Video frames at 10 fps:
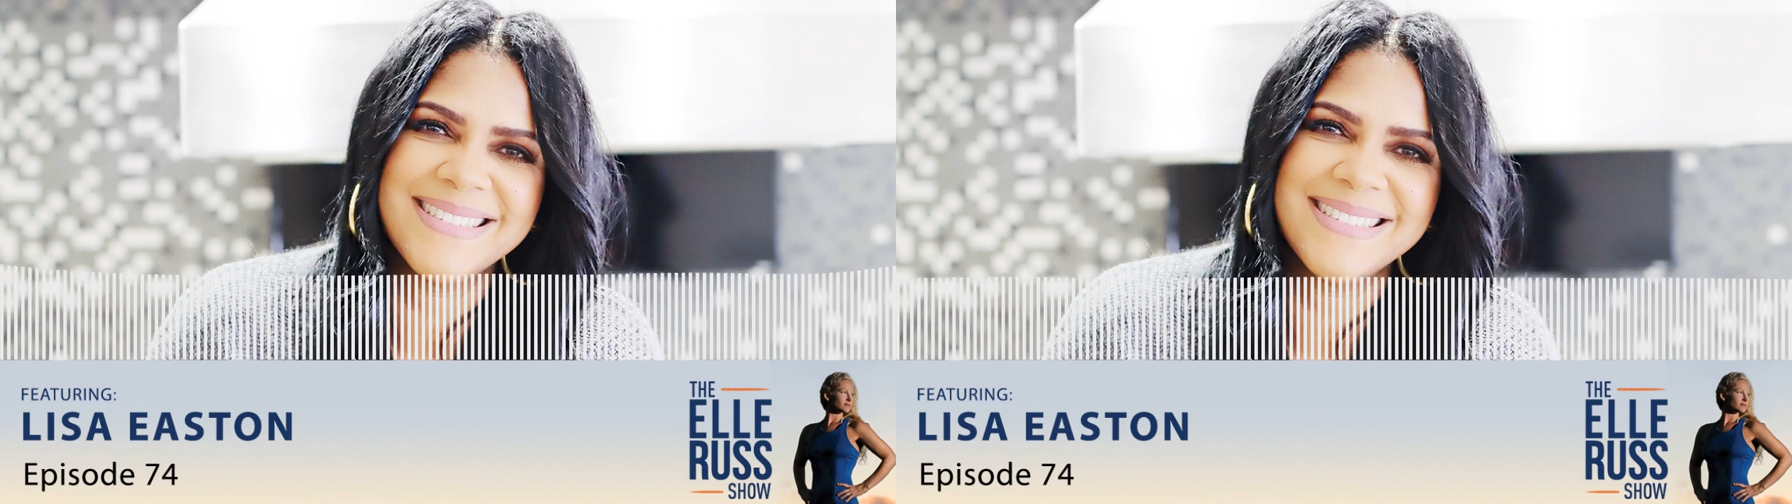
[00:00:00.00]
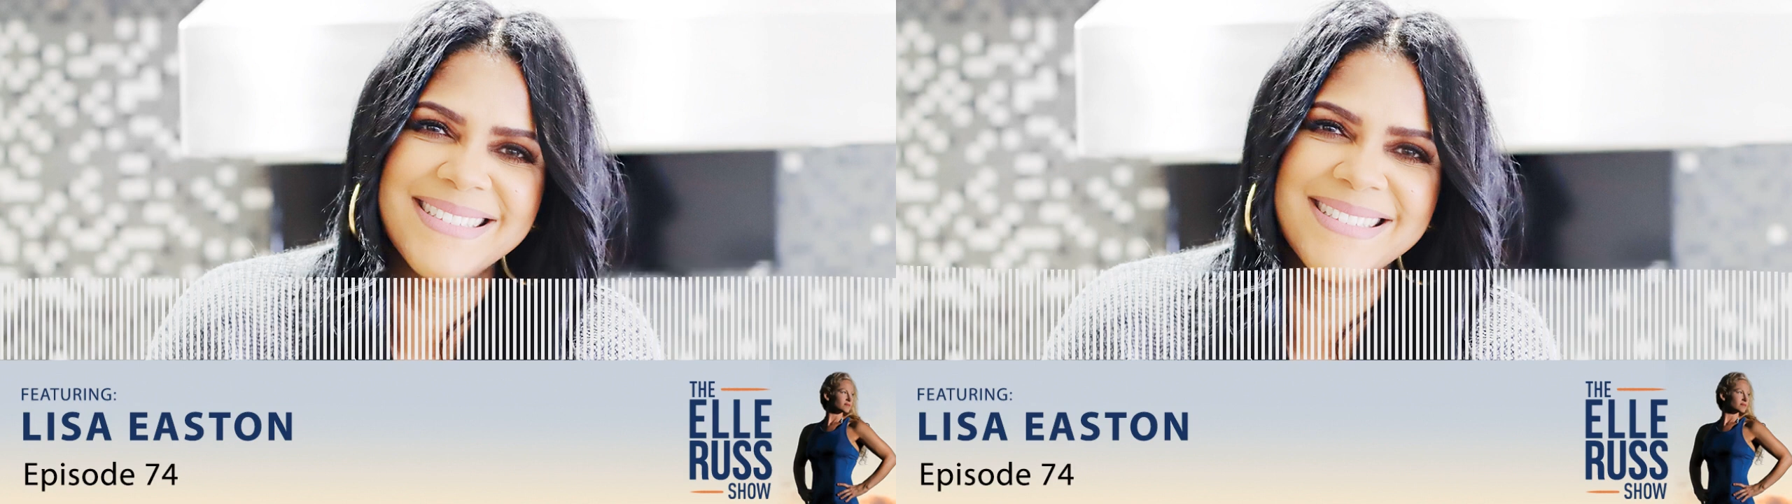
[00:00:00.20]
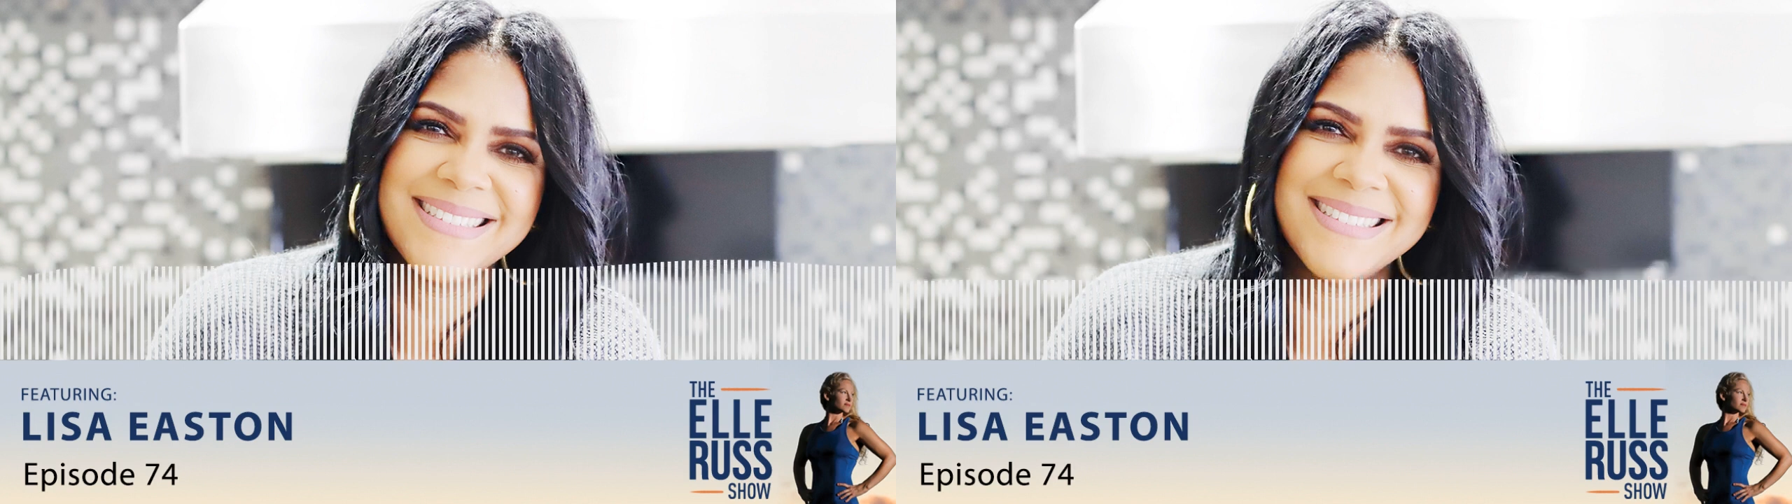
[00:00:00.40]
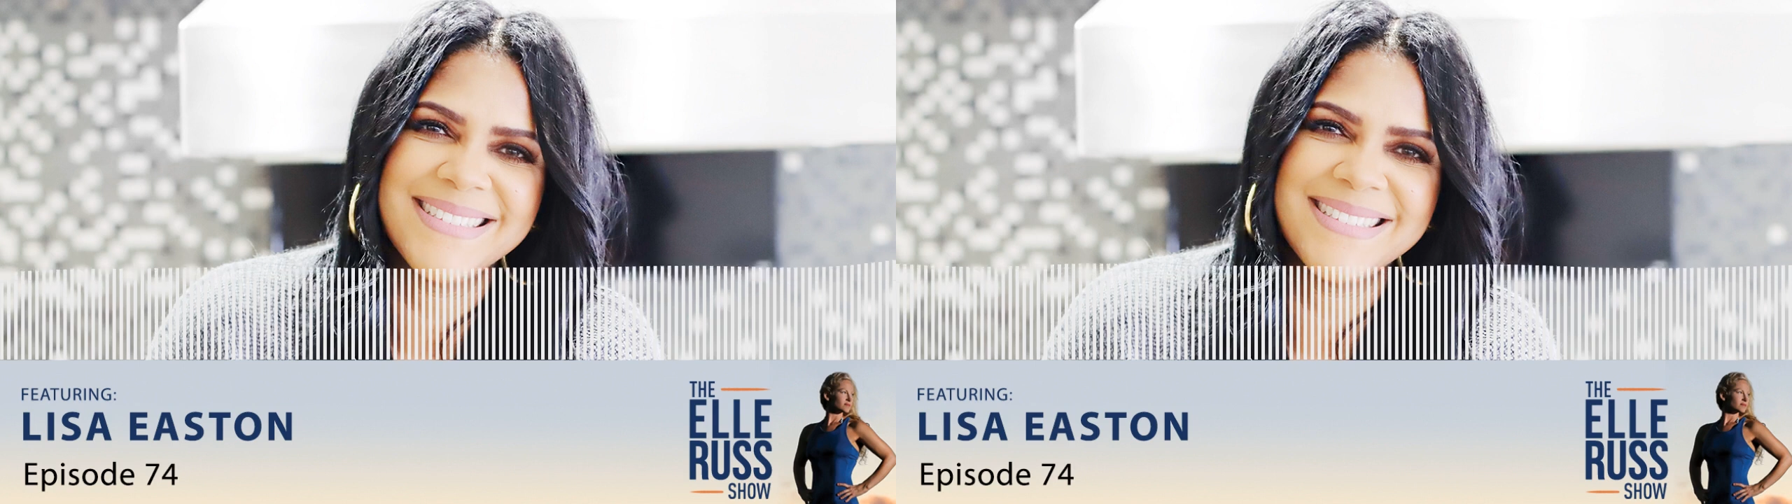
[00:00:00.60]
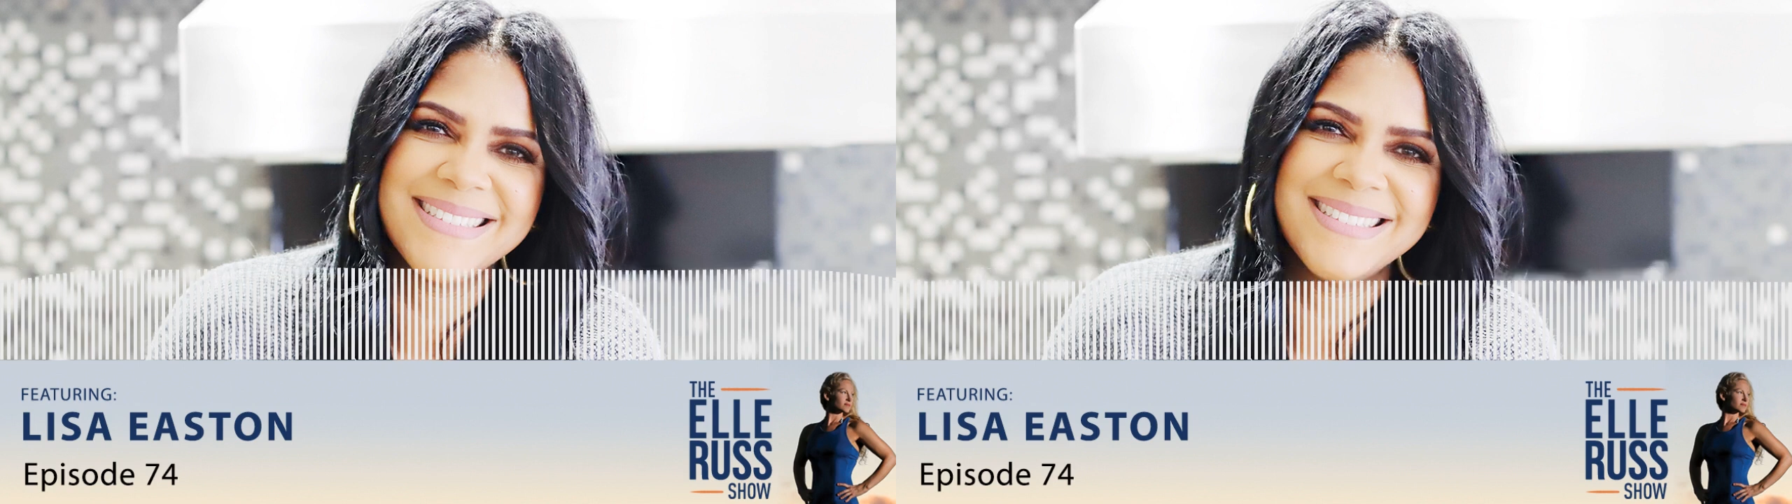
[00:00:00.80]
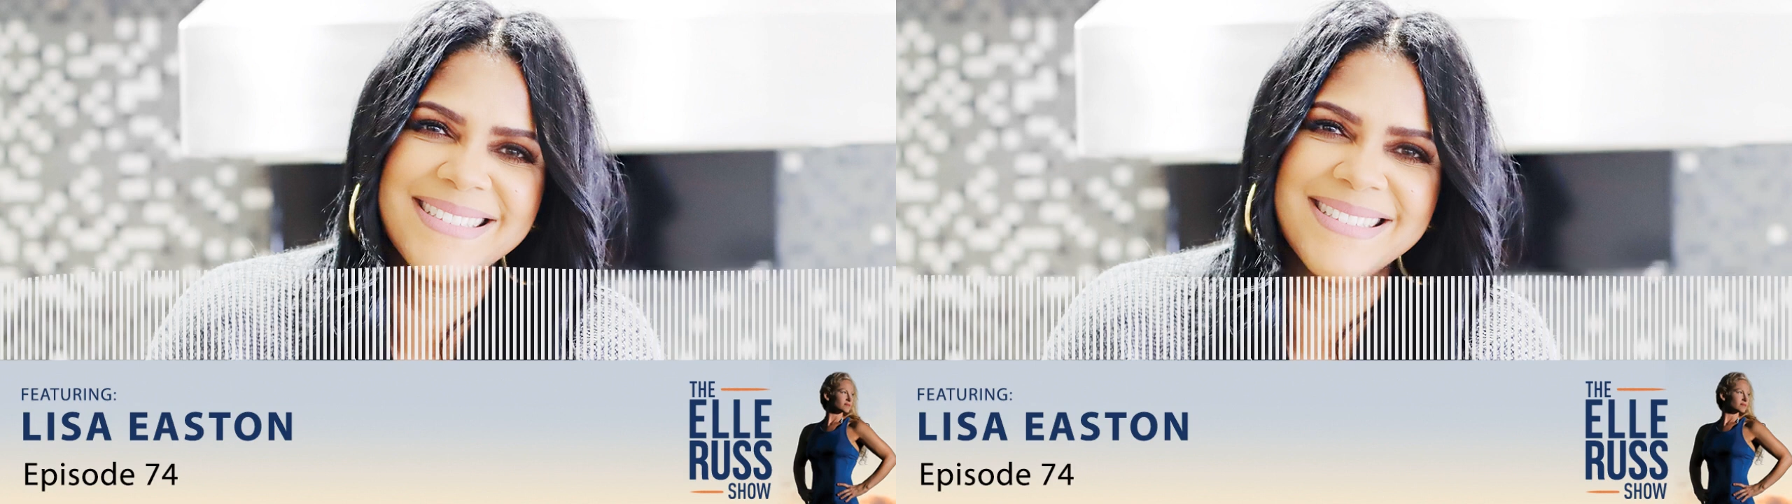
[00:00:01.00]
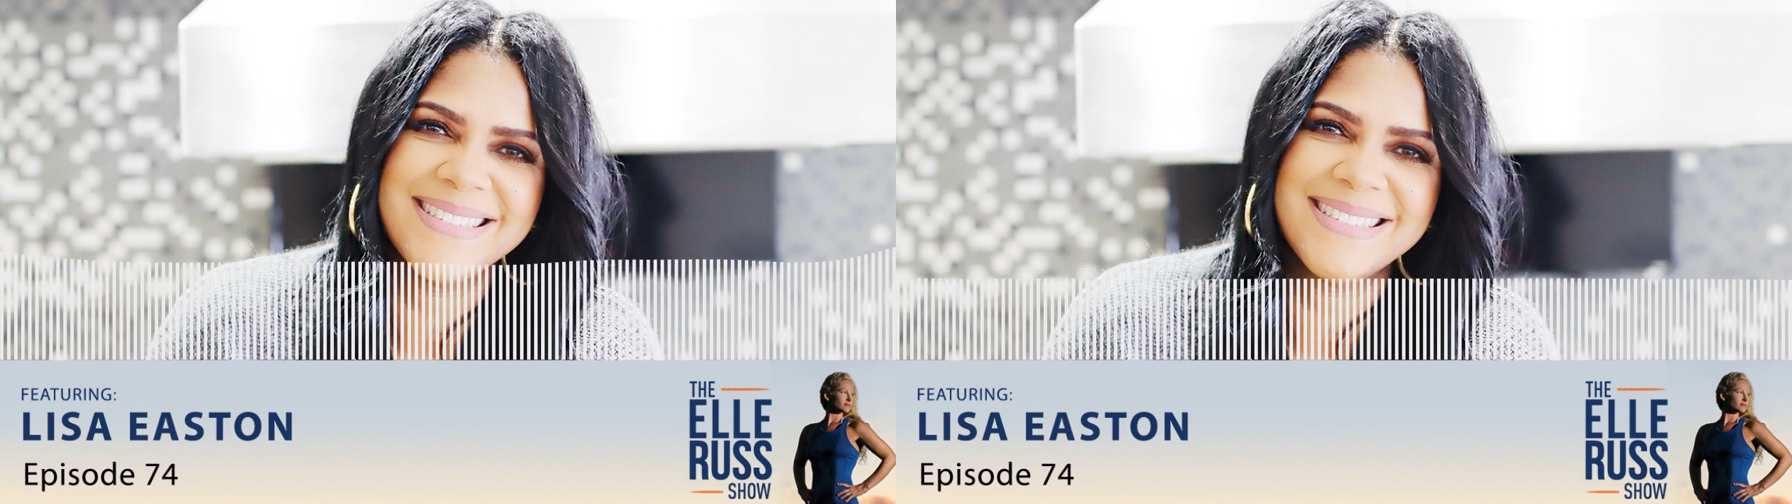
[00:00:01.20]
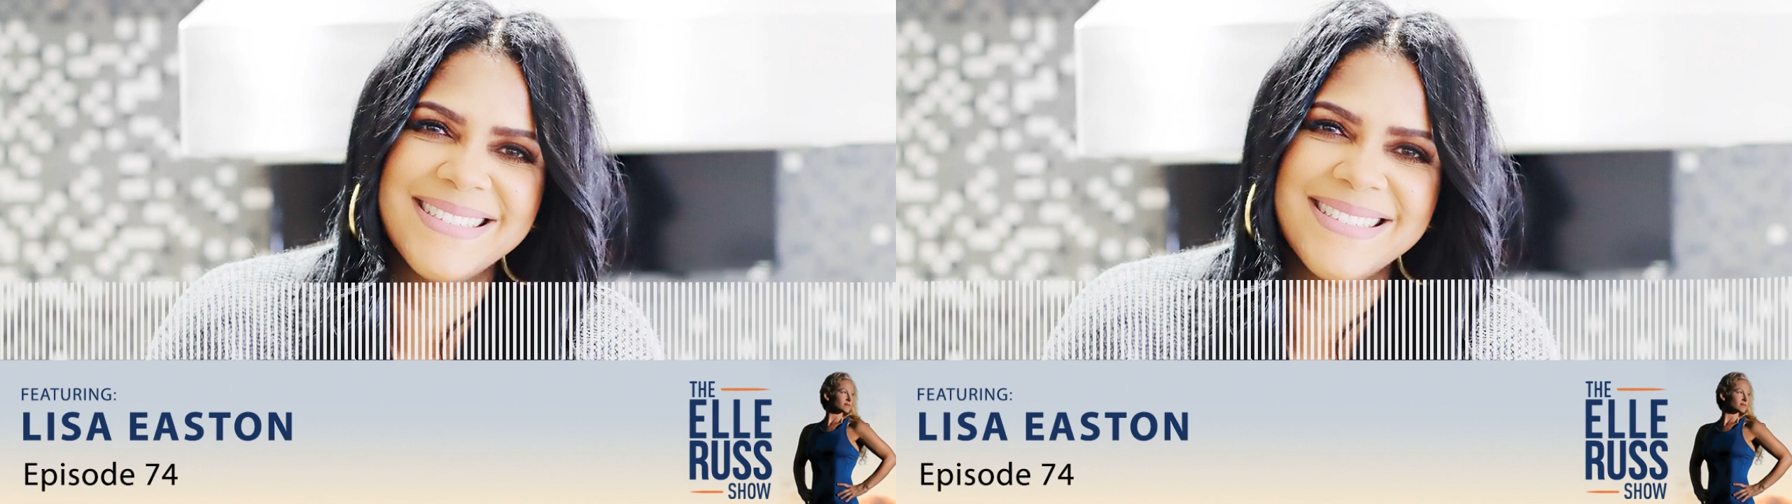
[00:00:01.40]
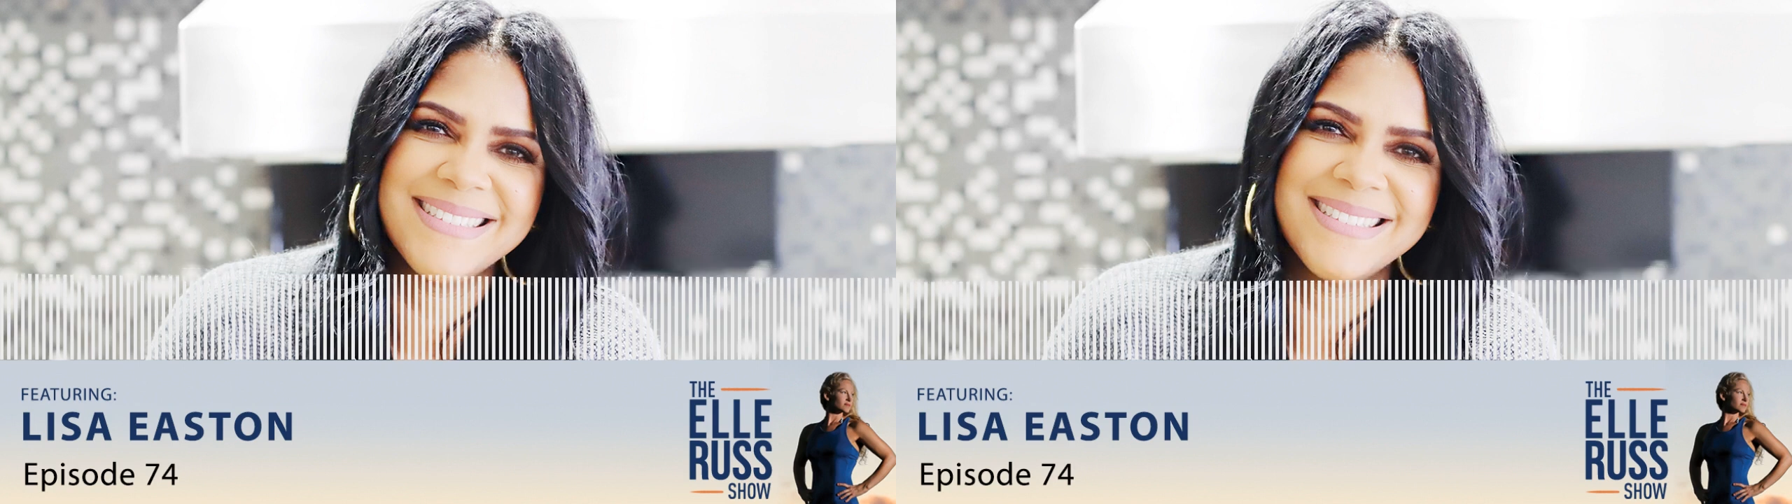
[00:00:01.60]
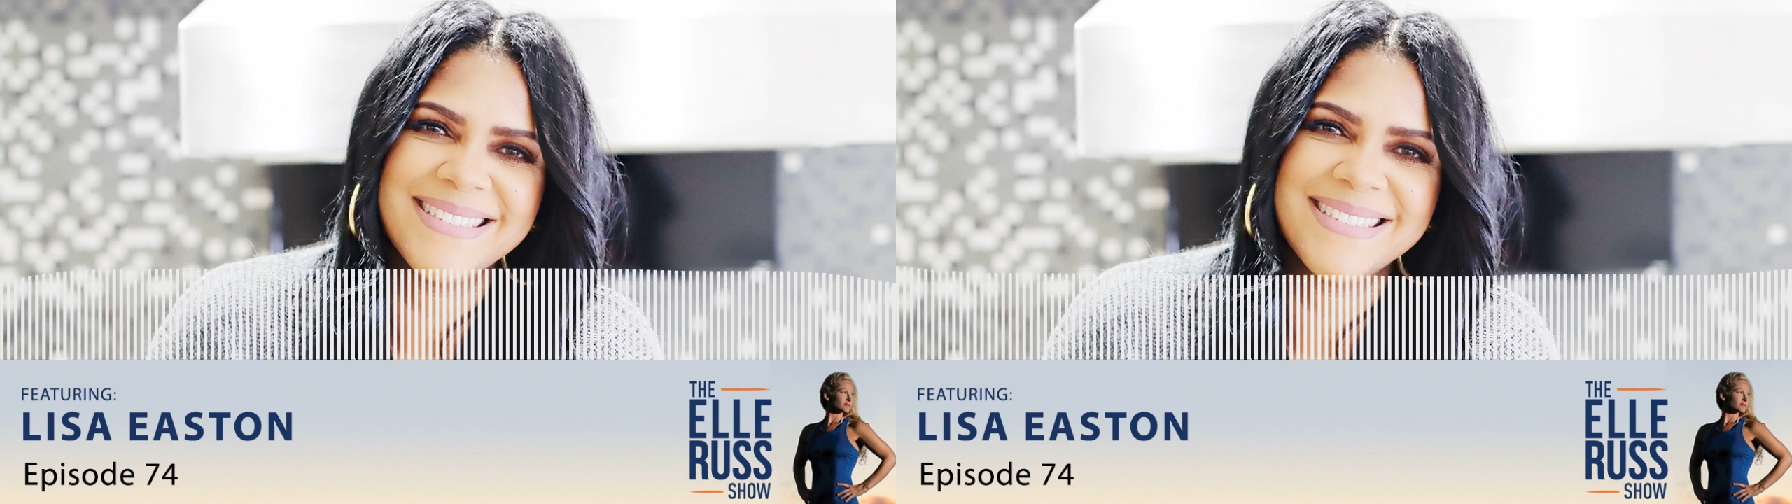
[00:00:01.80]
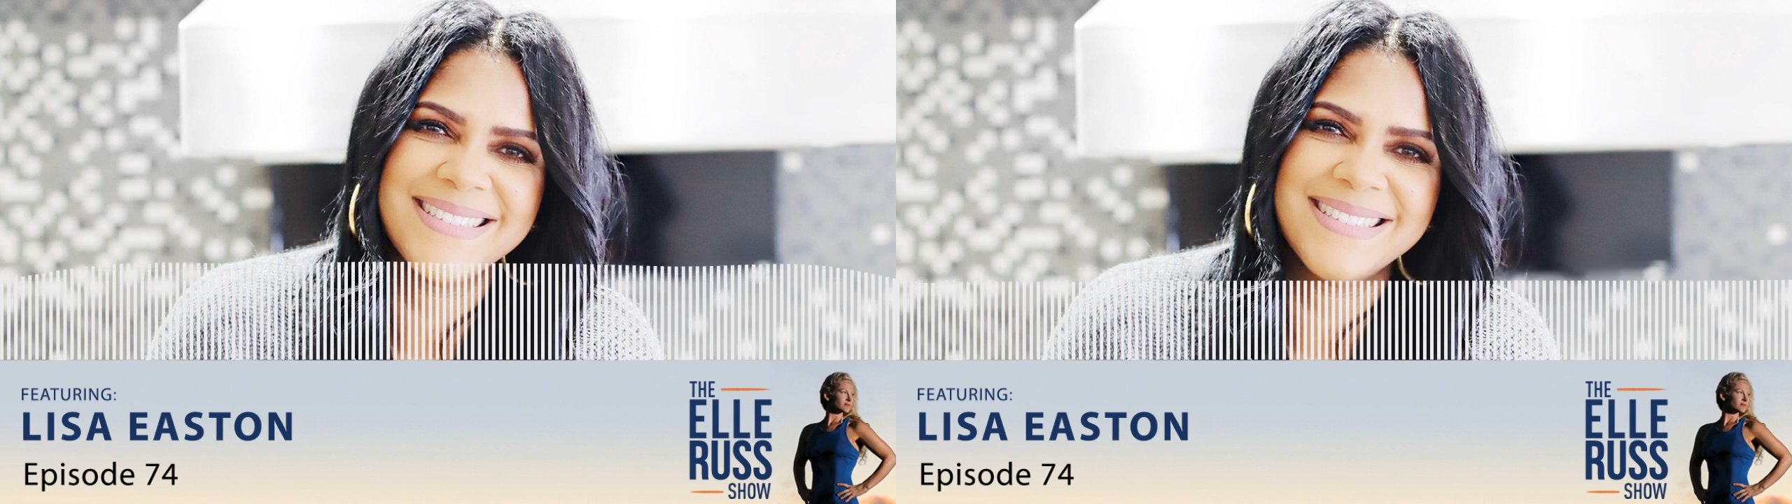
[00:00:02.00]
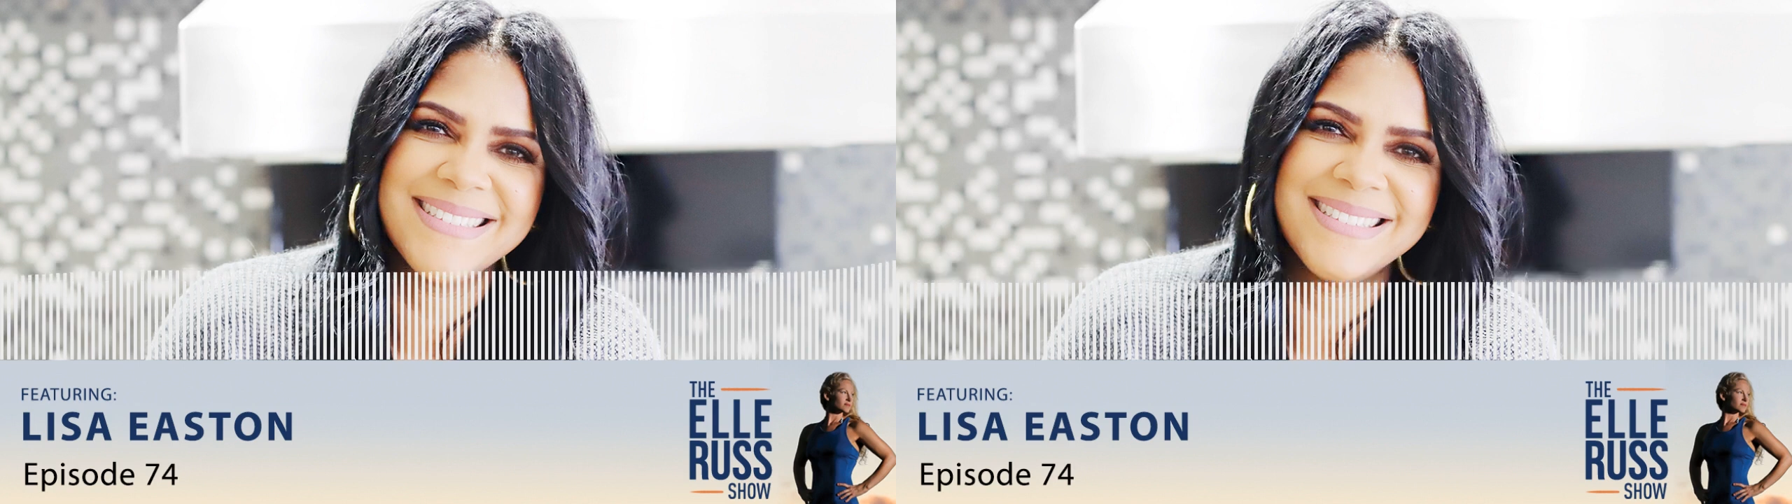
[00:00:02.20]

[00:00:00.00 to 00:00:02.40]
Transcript: we're speaking it out of our mouths you know at,